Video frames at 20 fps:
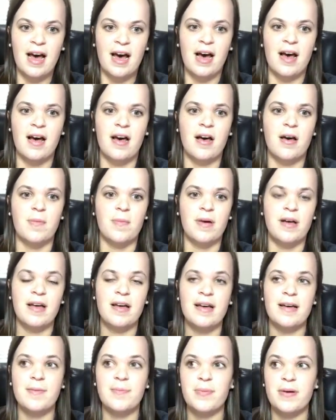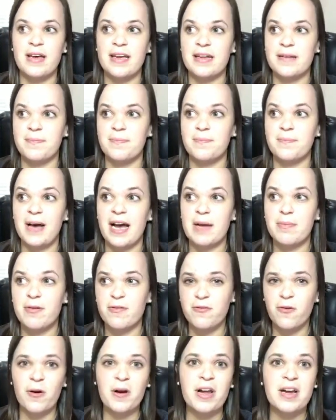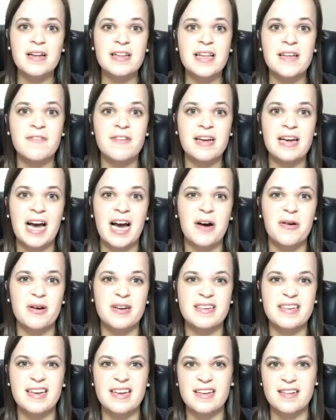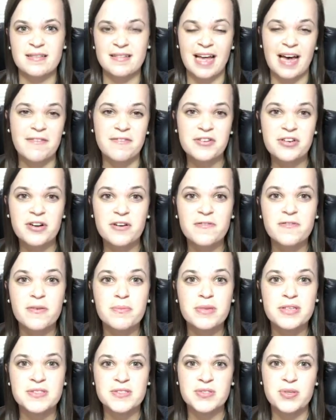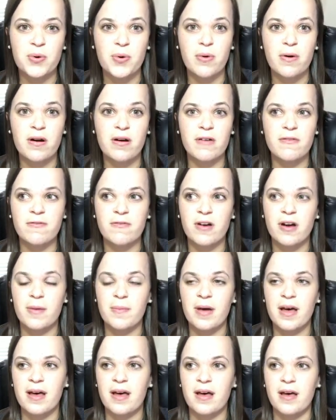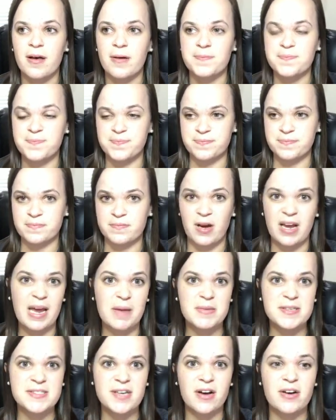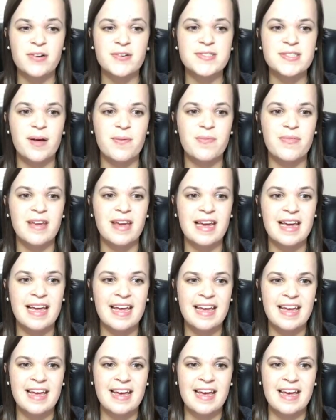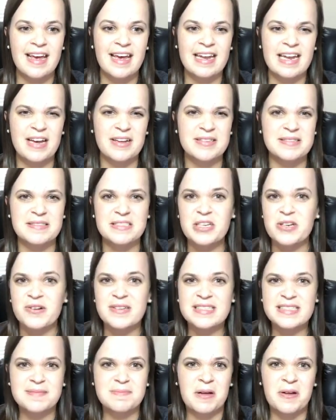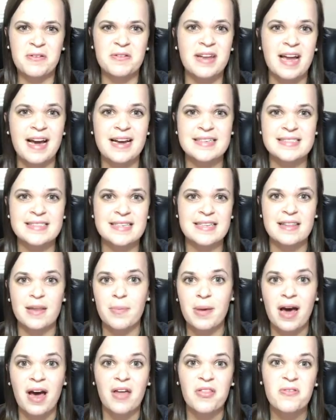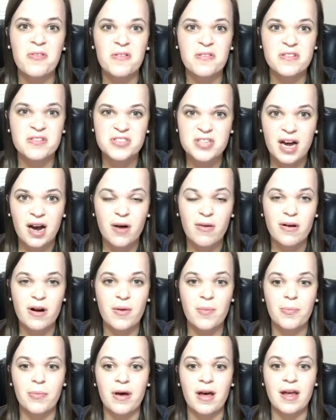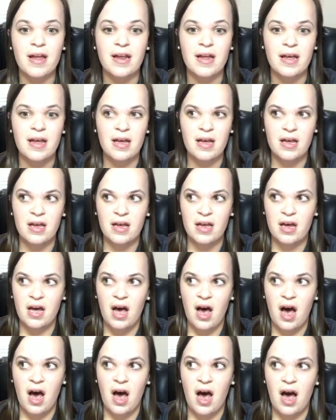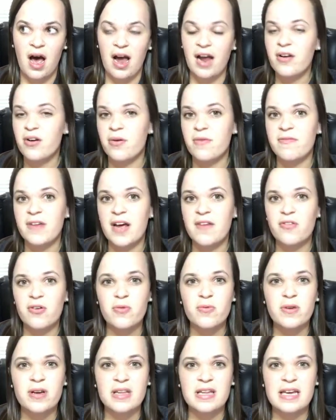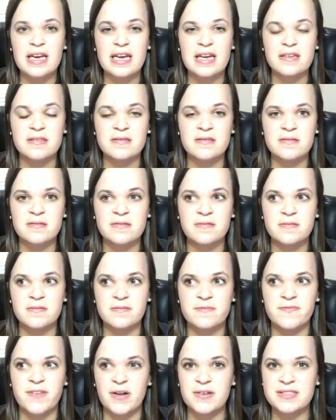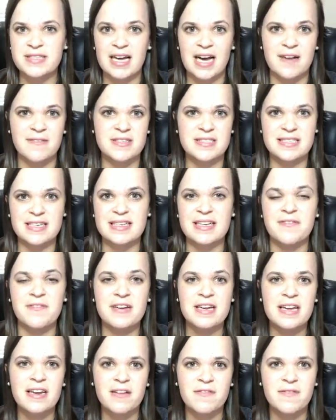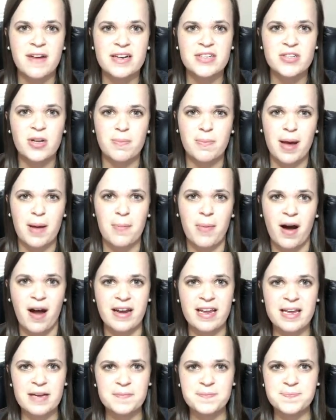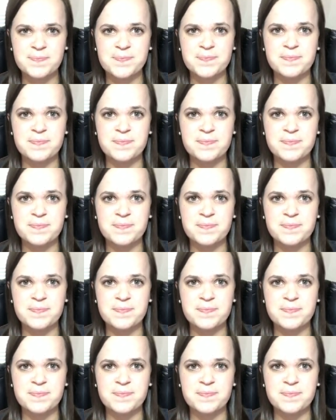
But back before Young Living, I would get lavender from the store or from Amazon or something, and it smelled nice in the bathroom, the shower, but I never really felt it have a significant effect on my body.